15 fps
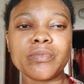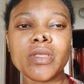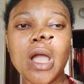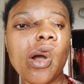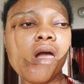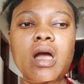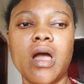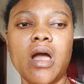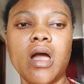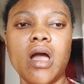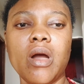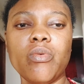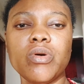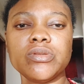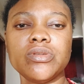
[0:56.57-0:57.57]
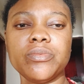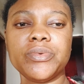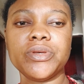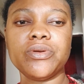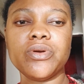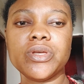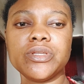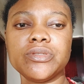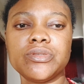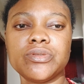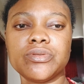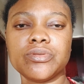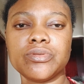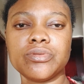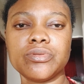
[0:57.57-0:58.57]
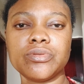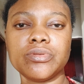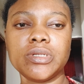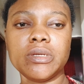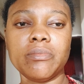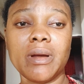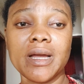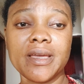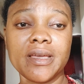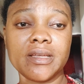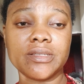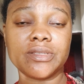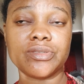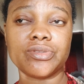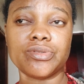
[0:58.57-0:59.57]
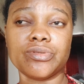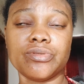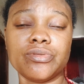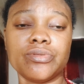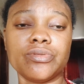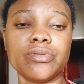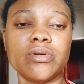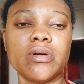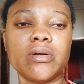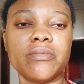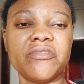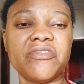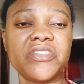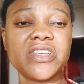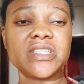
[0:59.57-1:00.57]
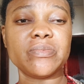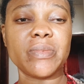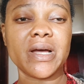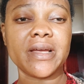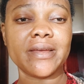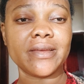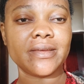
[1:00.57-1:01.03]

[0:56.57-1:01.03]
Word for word: I'll make this. I'll also be going to the market to um, fix my